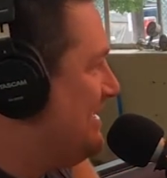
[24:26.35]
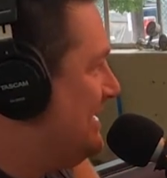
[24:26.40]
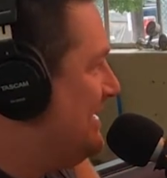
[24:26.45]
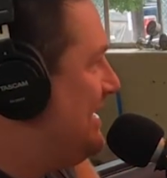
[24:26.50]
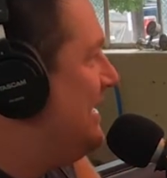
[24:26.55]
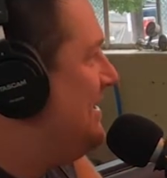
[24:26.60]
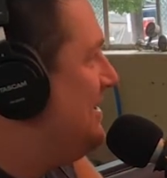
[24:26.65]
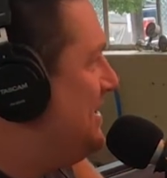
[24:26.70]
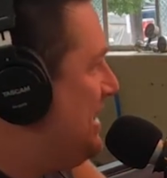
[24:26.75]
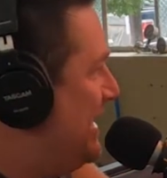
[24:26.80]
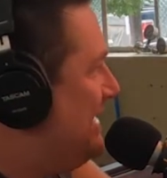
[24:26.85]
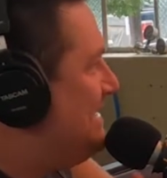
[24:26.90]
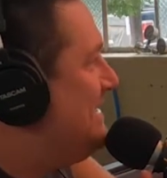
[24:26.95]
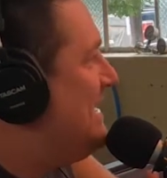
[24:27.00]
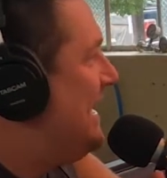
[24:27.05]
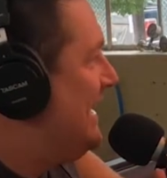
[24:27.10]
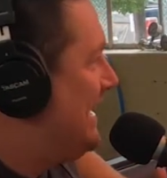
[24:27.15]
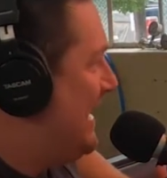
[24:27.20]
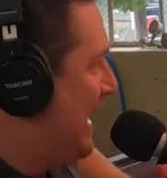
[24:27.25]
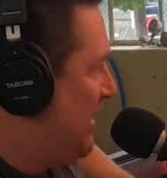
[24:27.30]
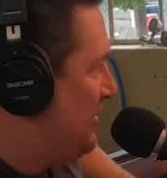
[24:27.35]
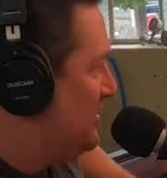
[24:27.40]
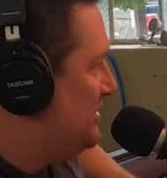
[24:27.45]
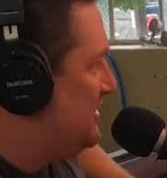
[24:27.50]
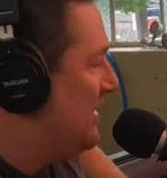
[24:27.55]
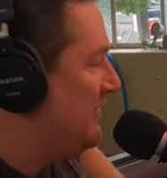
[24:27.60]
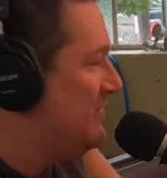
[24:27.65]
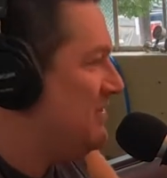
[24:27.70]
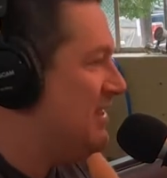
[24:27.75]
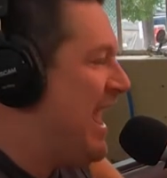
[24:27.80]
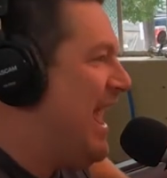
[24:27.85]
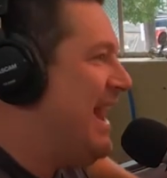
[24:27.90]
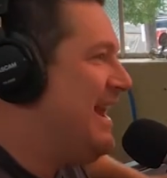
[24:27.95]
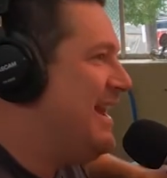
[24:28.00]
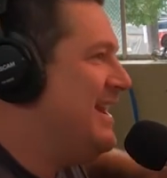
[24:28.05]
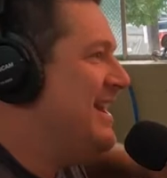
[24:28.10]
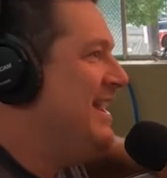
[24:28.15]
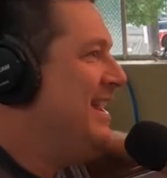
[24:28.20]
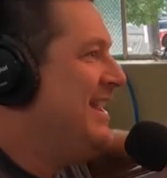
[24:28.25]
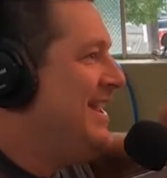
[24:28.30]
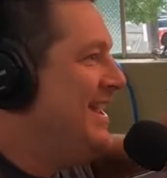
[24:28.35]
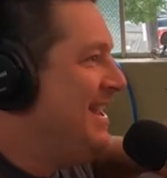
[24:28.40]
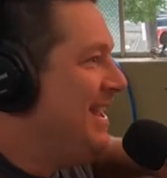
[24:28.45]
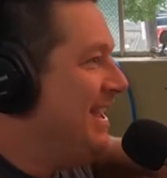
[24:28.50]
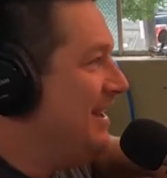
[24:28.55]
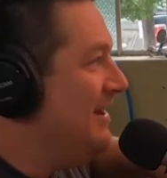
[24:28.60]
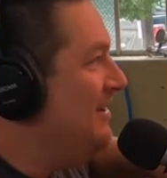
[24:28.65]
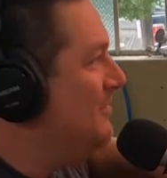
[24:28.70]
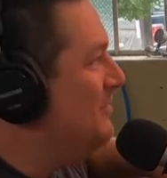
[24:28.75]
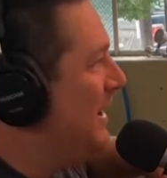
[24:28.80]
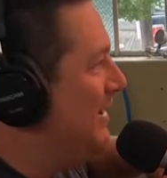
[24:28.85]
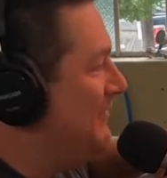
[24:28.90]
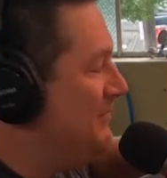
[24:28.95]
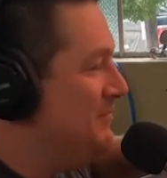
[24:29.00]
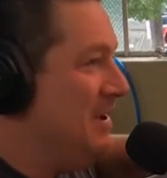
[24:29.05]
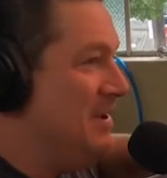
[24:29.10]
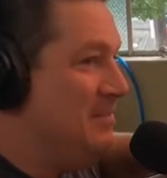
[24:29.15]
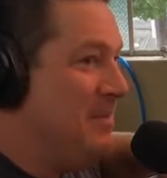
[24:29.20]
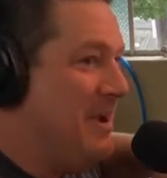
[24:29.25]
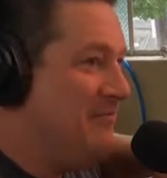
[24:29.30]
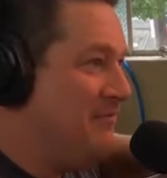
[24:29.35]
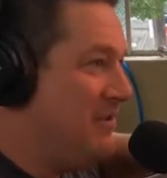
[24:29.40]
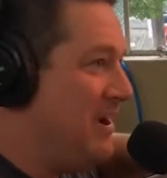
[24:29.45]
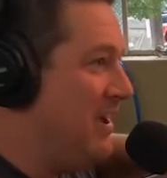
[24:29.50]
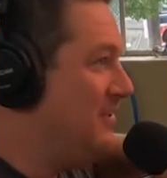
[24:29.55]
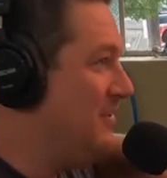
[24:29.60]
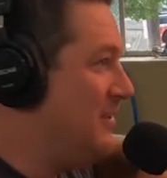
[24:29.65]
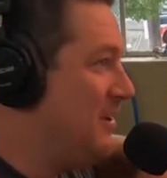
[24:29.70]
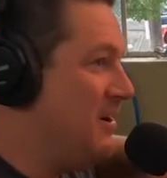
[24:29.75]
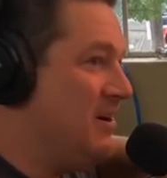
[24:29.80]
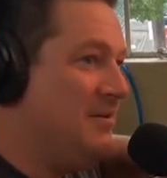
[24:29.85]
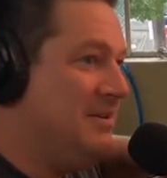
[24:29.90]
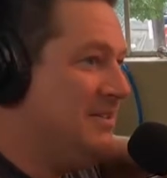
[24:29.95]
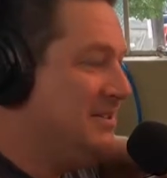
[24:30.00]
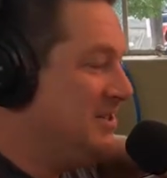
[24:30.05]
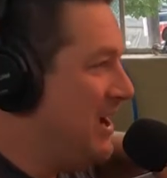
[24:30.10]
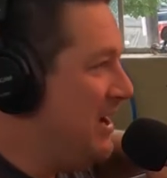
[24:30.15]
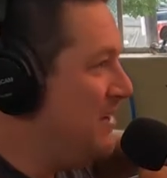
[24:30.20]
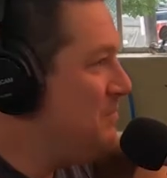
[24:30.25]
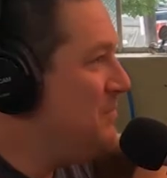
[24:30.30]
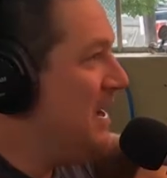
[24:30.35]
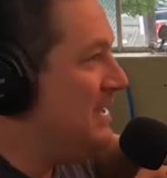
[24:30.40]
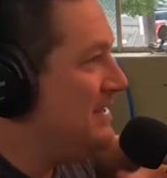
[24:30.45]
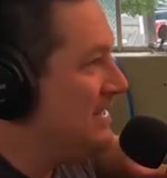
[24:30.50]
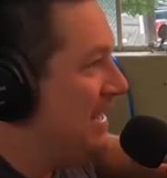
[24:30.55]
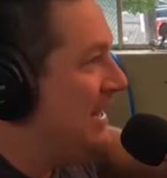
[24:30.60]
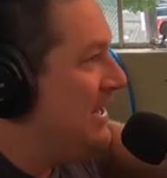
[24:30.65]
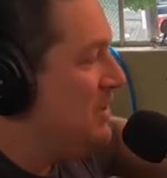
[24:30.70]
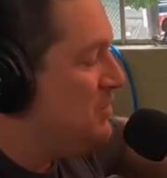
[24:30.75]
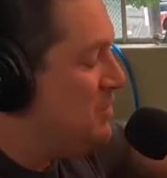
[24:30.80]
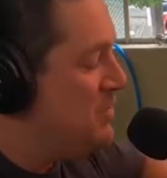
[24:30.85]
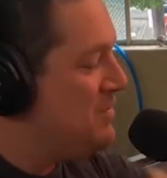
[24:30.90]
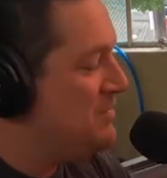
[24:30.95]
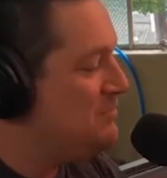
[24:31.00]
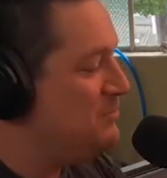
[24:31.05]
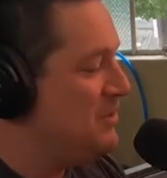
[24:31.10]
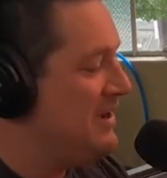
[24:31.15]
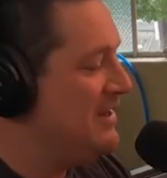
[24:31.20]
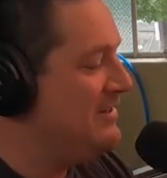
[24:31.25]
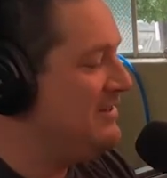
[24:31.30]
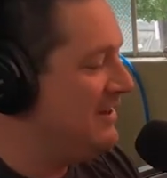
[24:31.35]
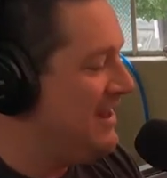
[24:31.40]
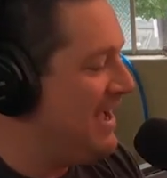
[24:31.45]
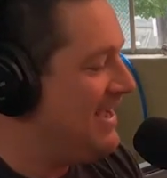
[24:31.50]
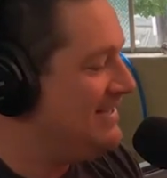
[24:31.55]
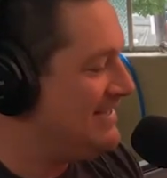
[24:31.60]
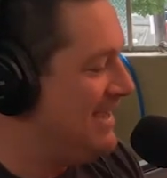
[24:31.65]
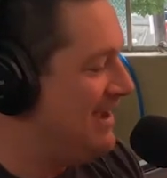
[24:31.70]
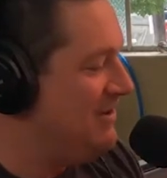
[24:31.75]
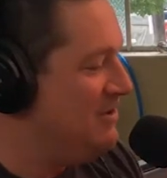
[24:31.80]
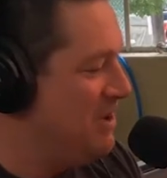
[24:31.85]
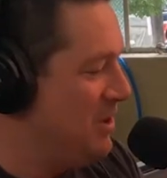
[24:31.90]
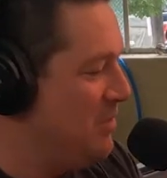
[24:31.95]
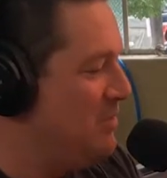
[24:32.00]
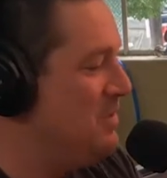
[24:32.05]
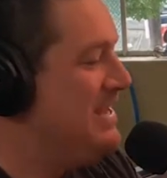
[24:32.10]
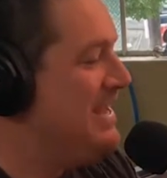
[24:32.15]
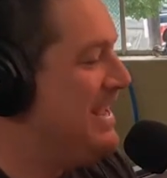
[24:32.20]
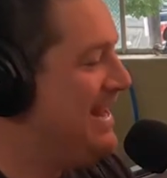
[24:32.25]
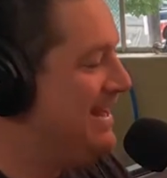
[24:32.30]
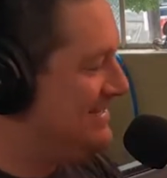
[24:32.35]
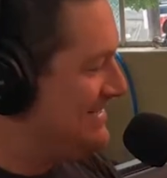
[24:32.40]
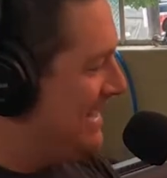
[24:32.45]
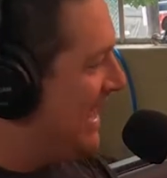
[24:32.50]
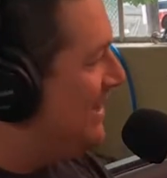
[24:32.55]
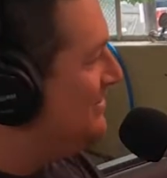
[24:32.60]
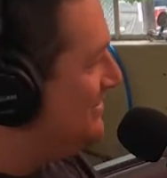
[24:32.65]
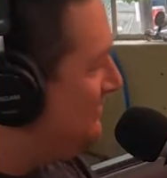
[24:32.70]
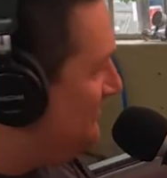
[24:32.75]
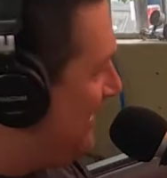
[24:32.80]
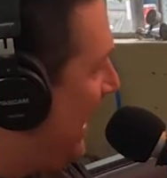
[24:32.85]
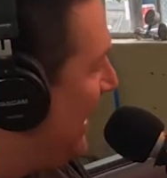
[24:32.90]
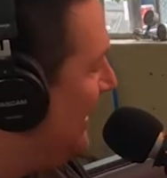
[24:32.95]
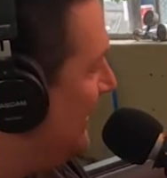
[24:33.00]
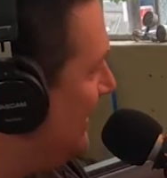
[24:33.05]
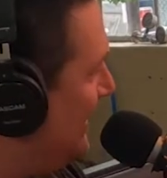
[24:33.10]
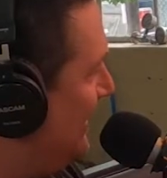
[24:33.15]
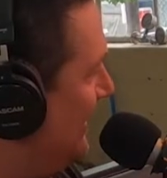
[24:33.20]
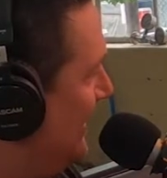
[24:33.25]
You got to dedicate yourself to that. And me and my father-in-law always talk about that. Like, we would bring the Lost, we get it down in the valley,